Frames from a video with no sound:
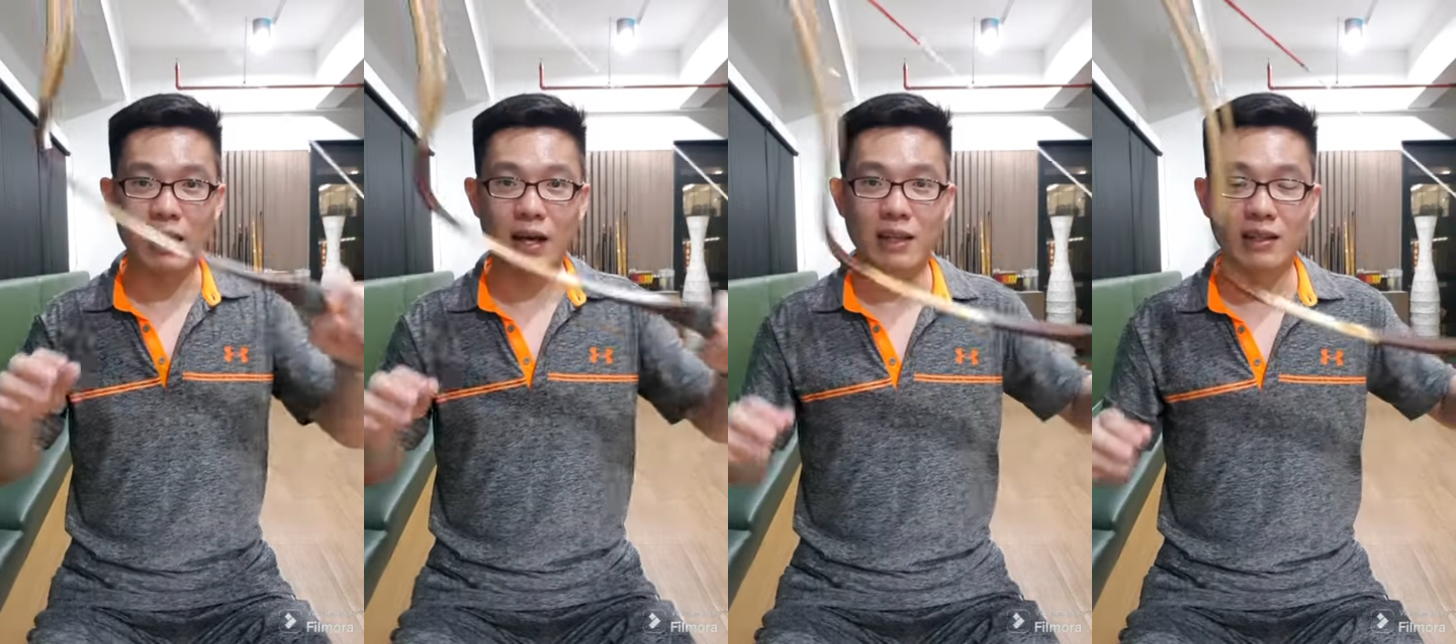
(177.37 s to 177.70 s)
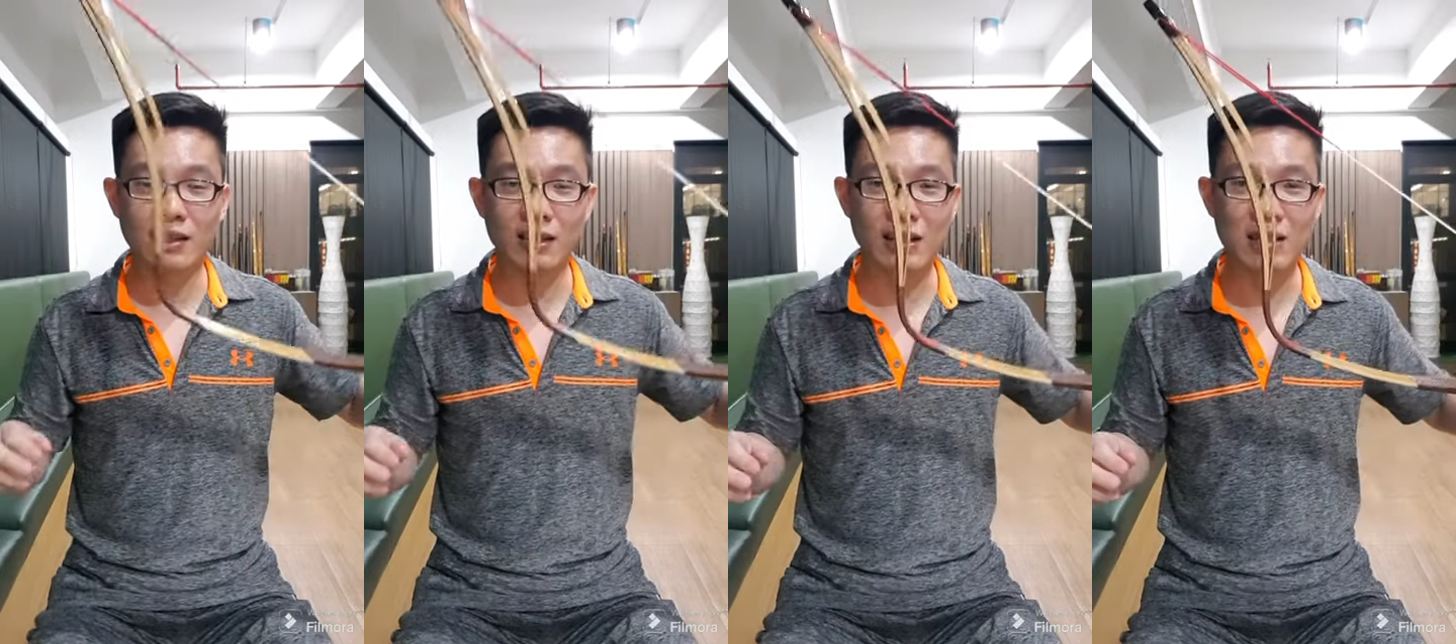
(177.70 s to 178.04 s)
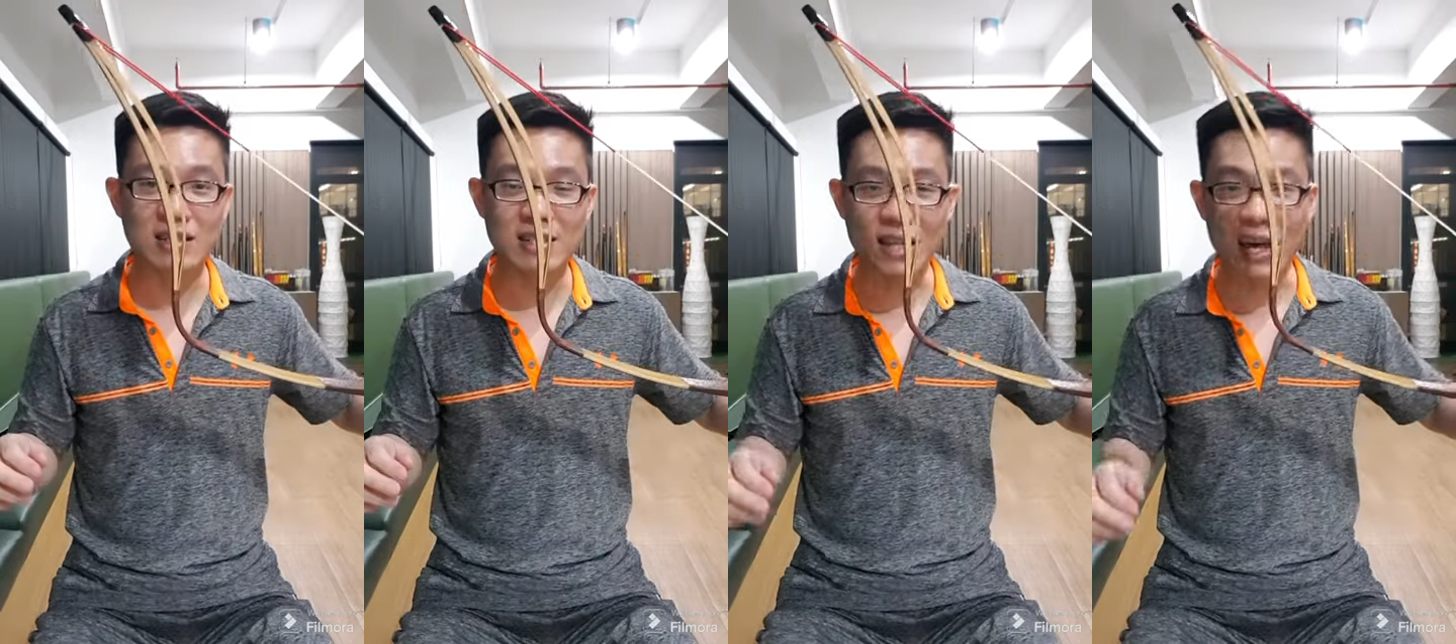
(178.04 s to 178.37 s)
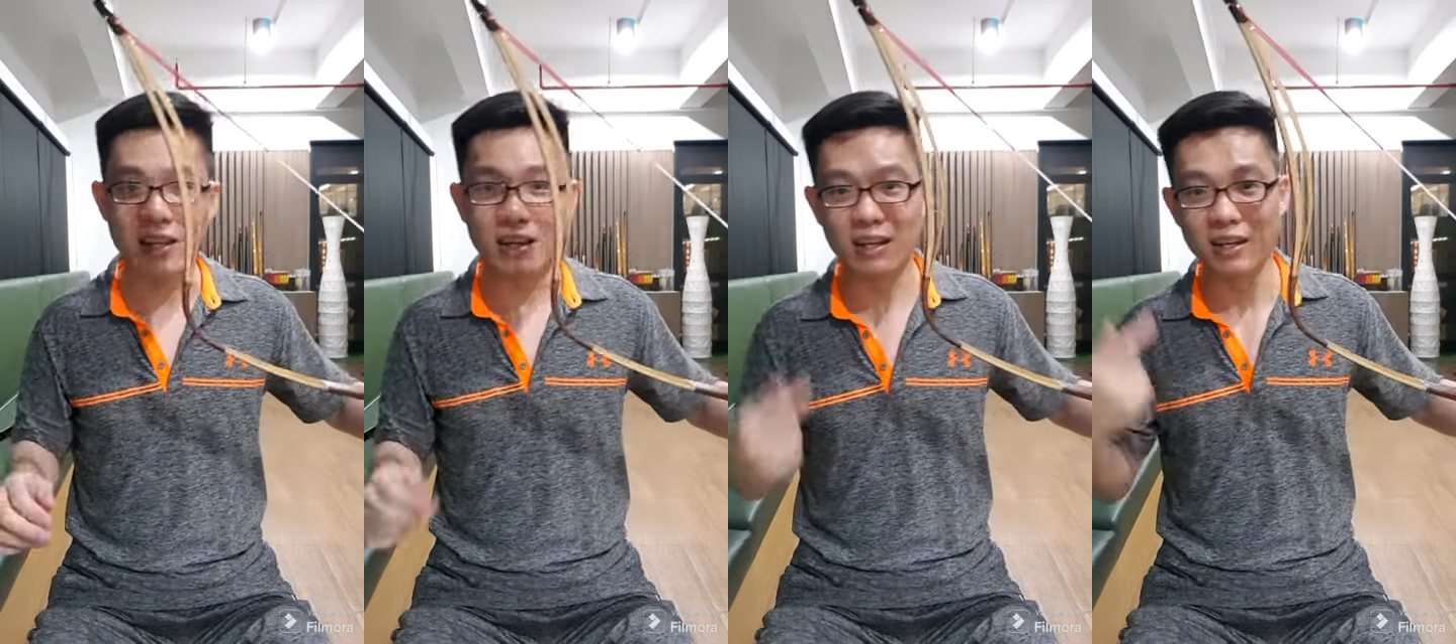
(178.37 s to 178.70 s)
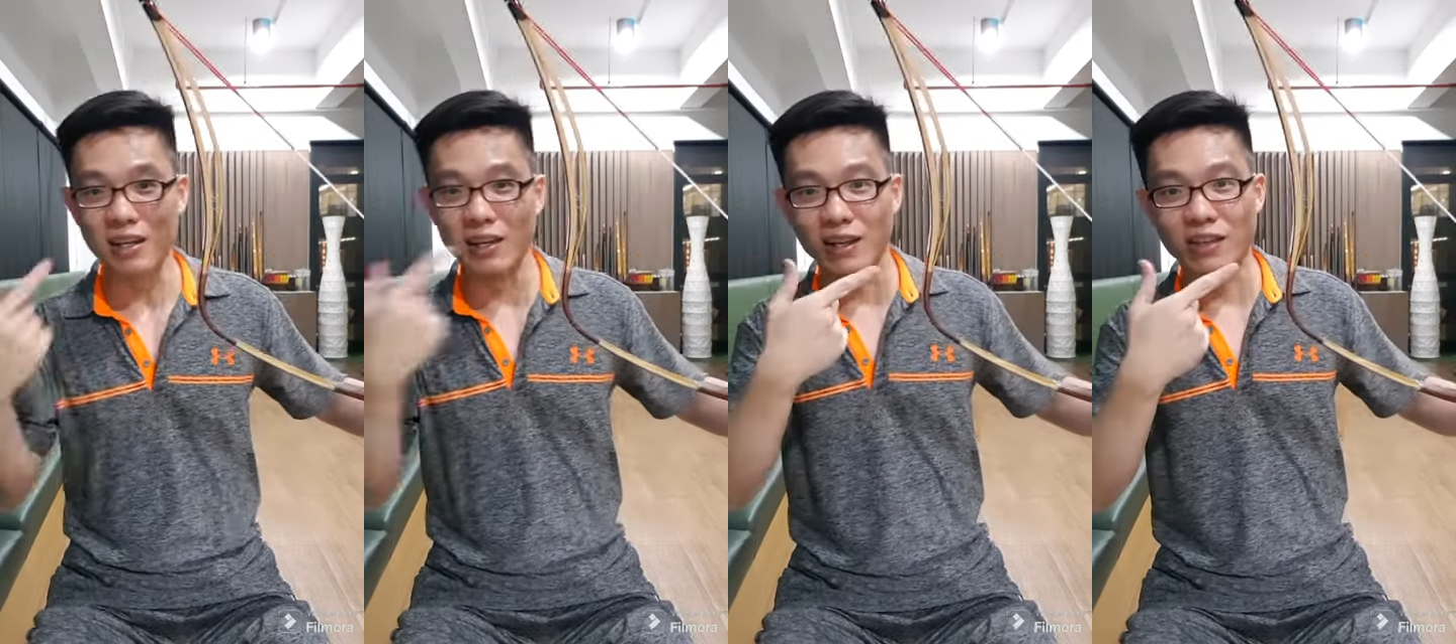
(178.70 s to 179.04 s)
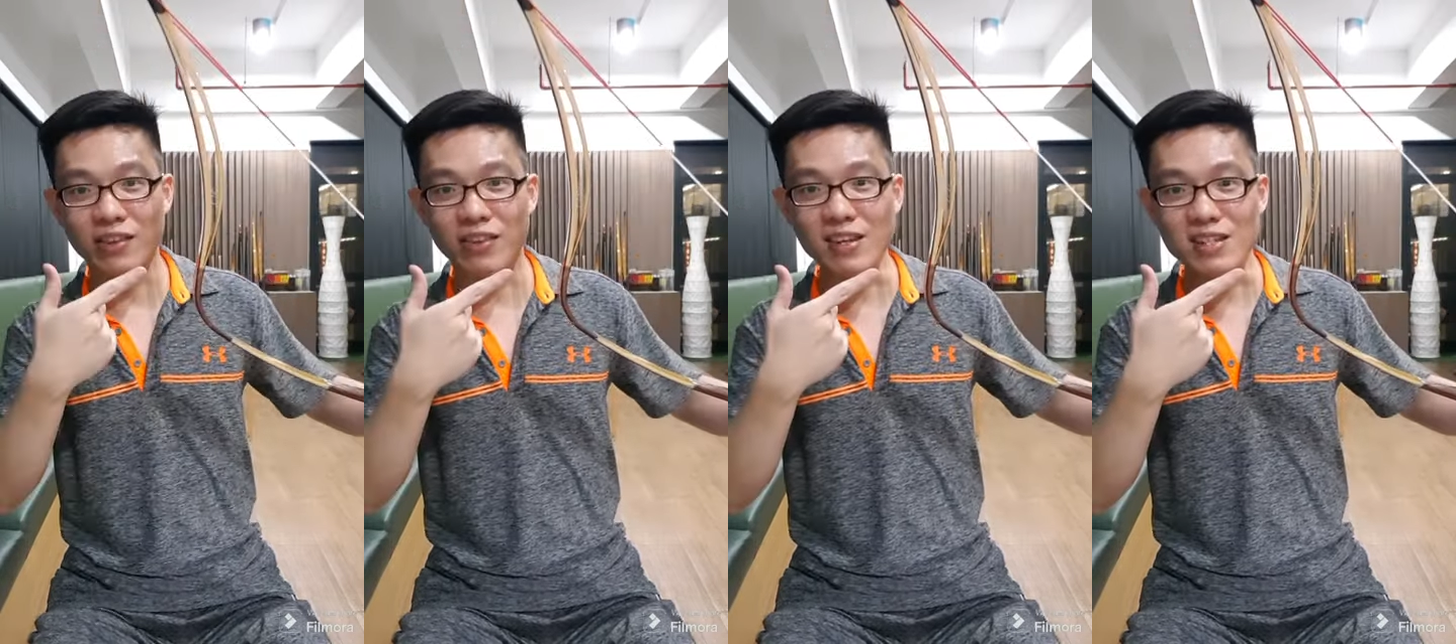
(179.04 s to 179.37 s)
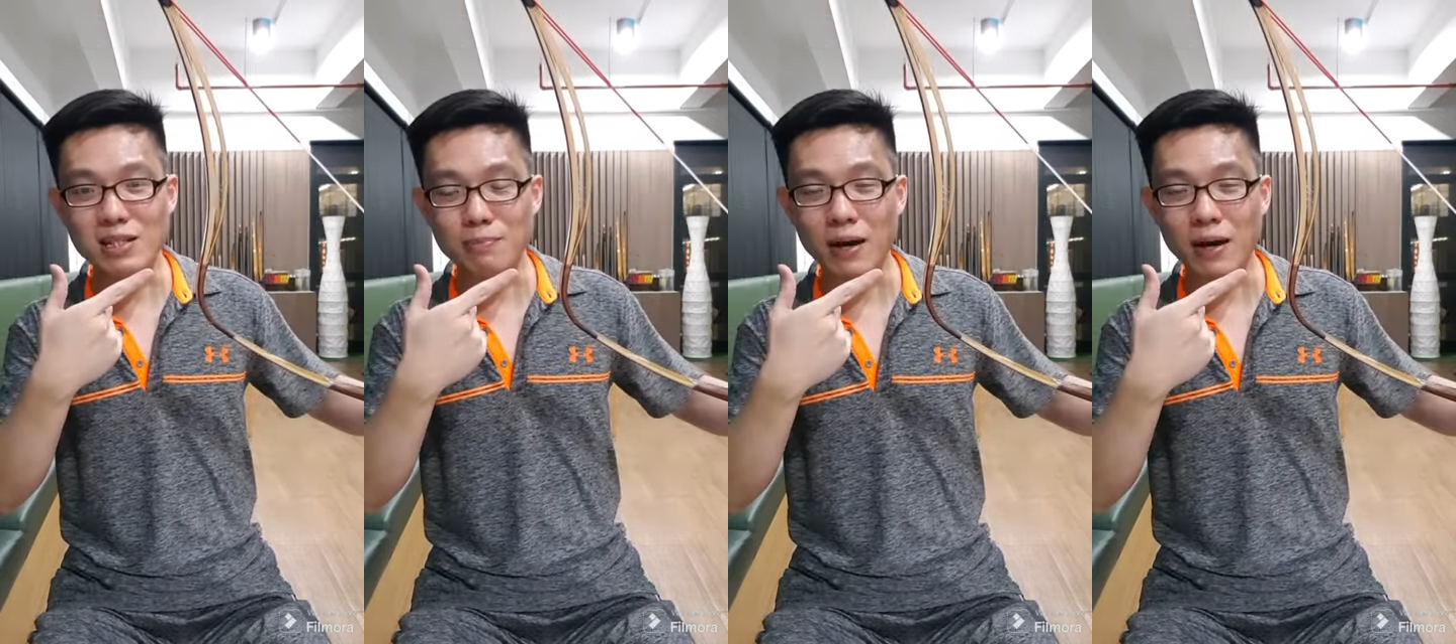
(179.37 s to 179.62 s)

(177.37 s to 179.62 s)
And instead, this